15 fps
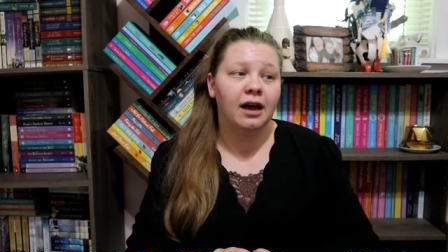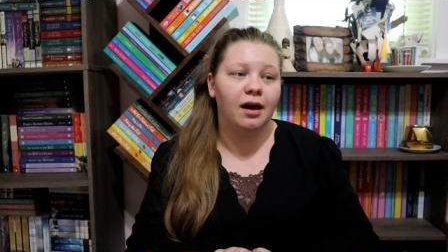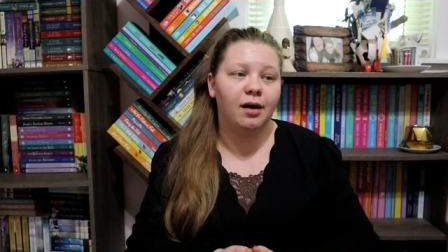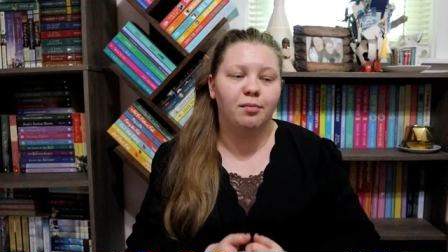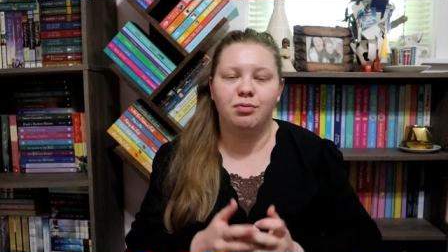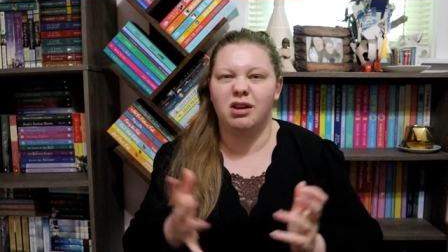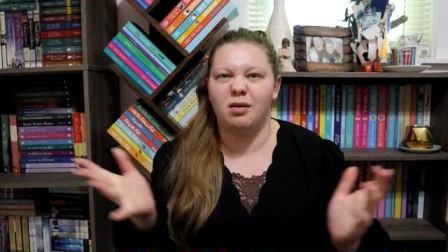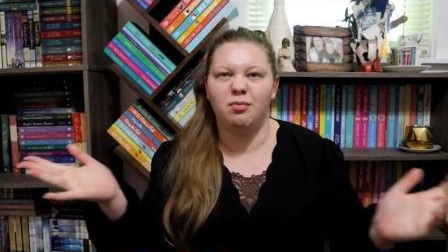
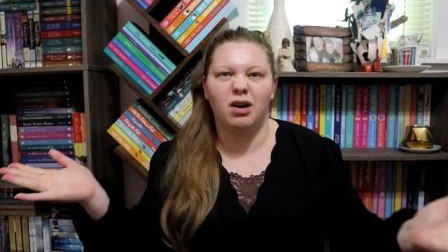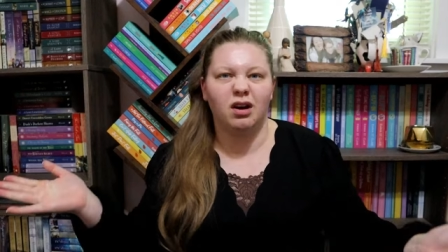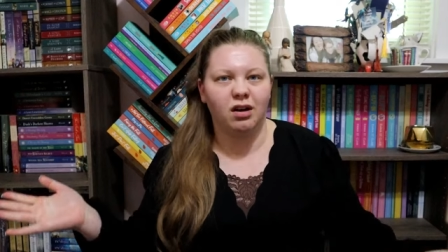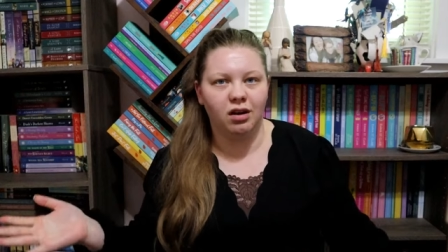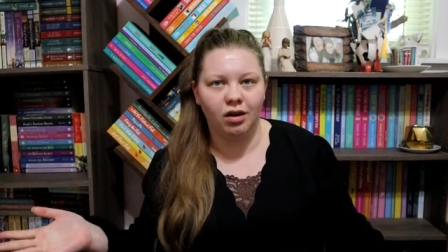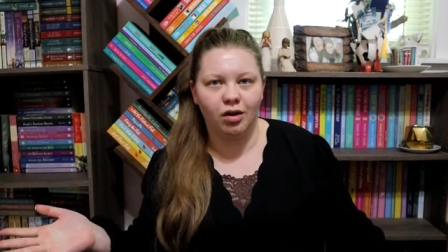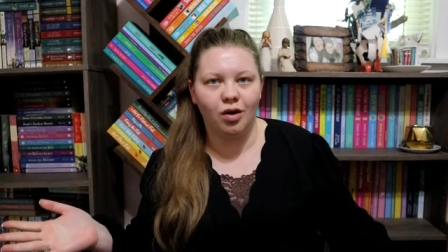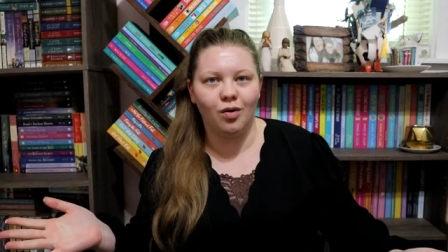um, but I'm not
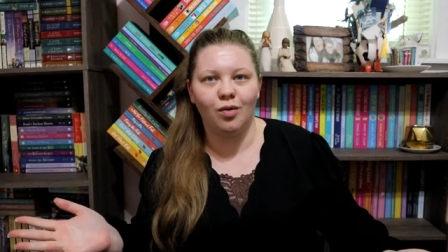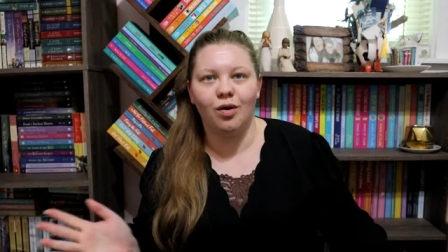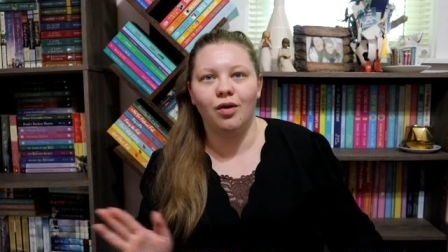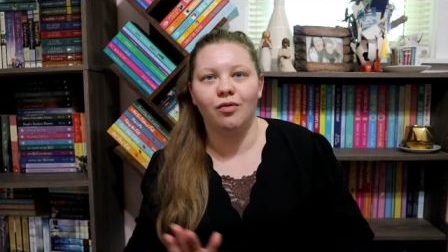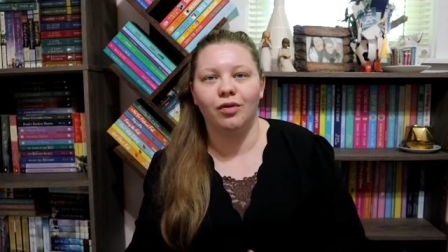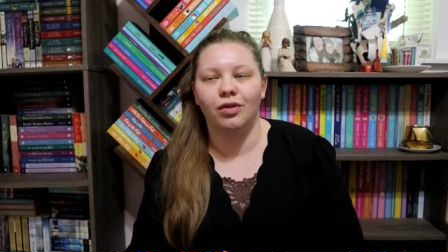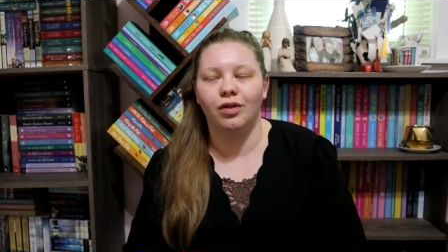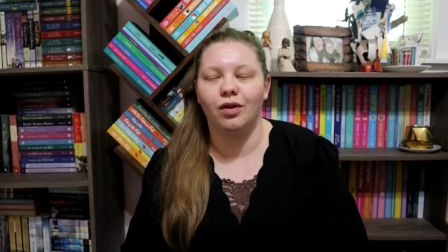going to go
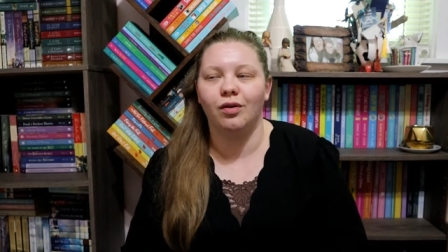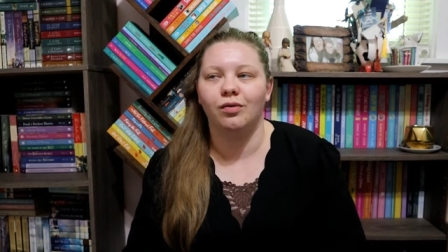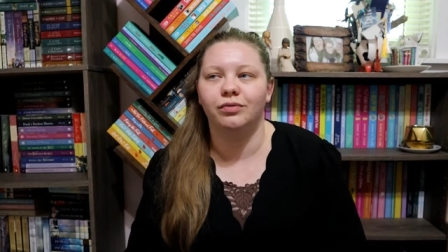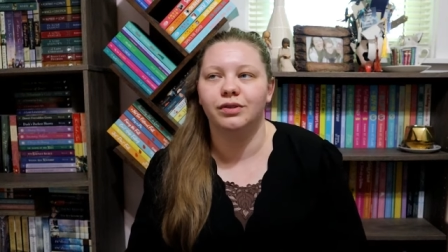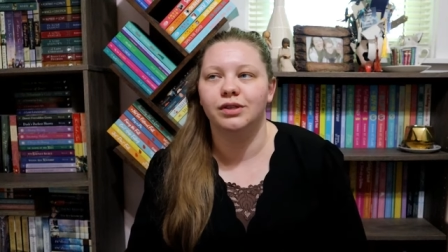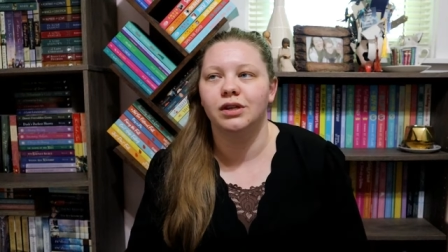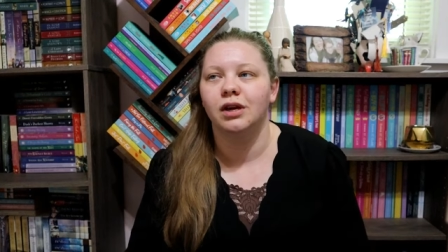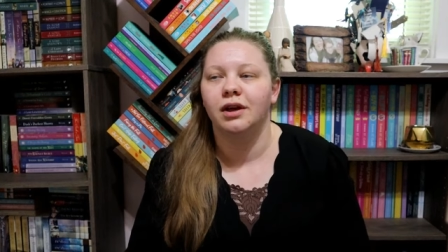over
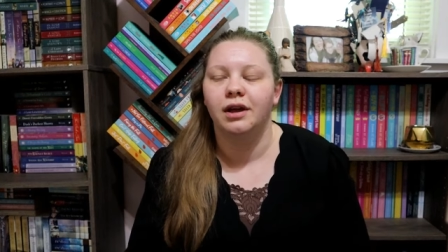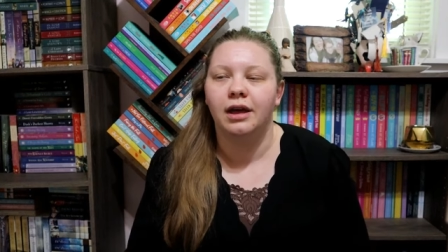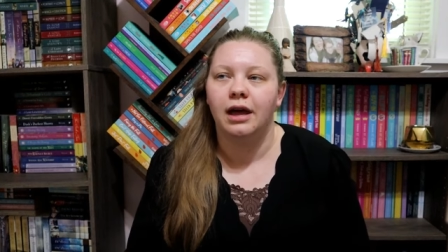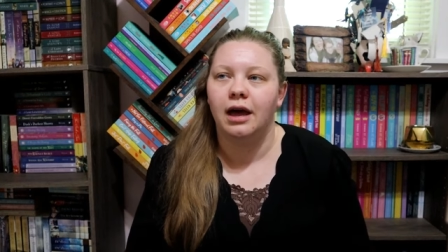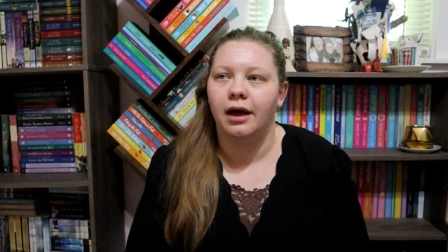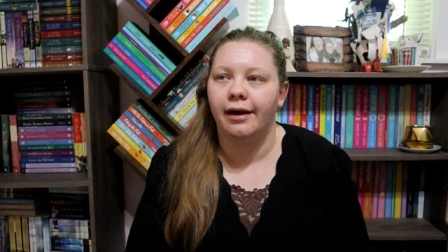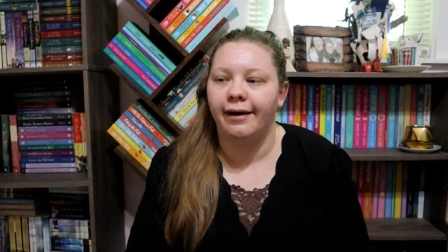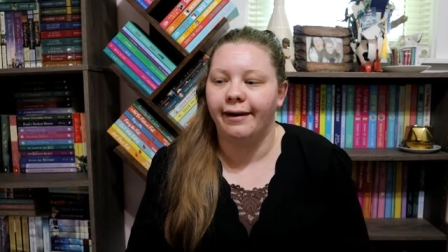those.
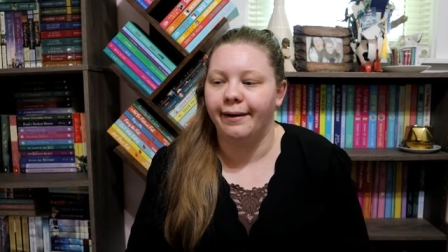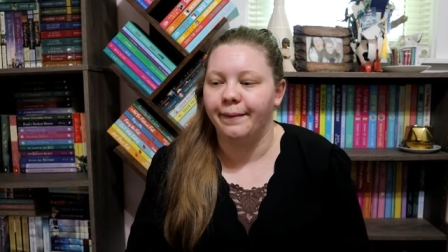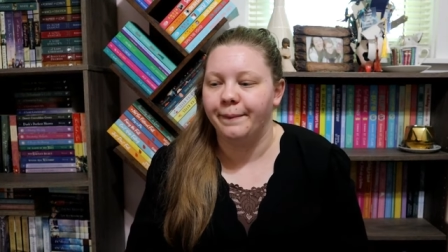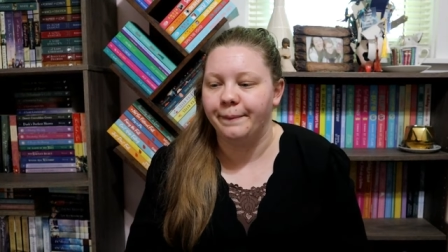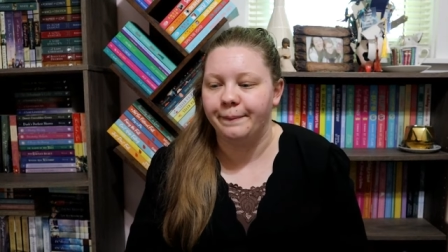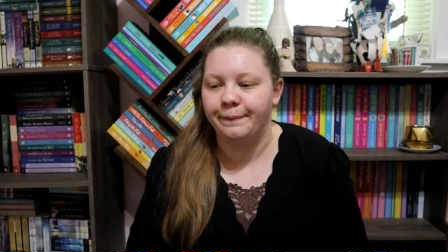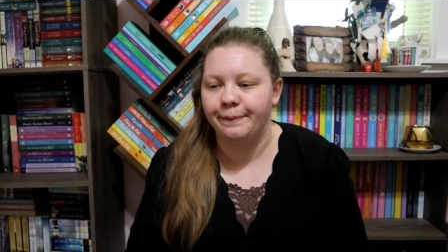Uh,